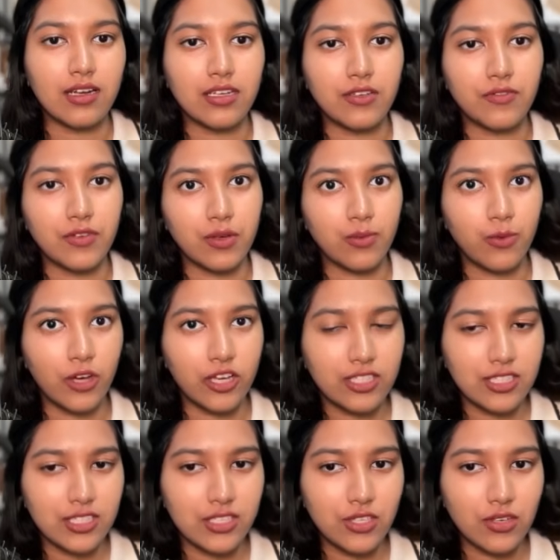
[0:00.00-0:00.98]
different
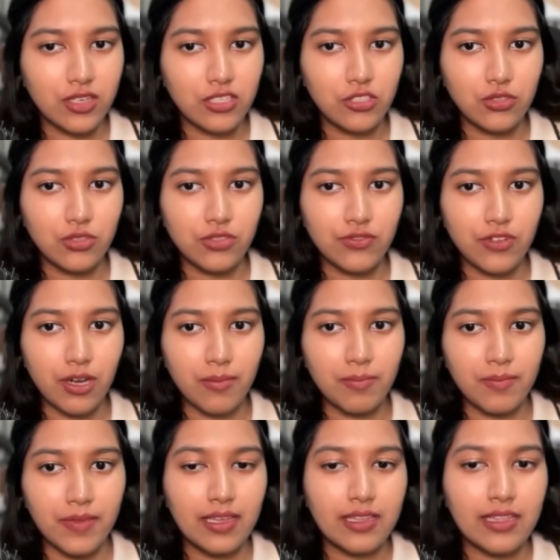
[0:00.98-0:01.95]
voices you can choose from.
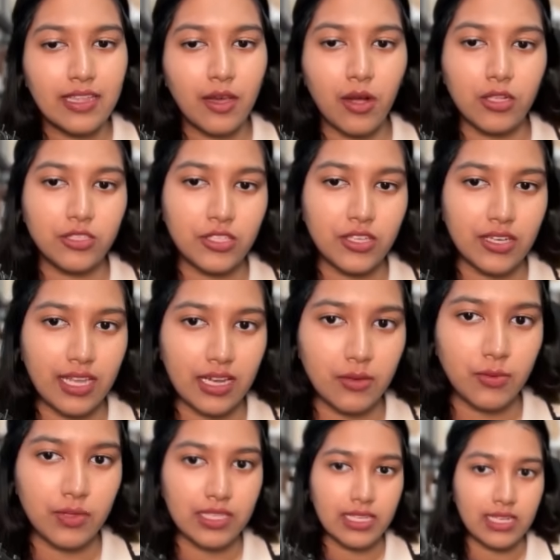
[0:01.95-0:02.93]
They also connect with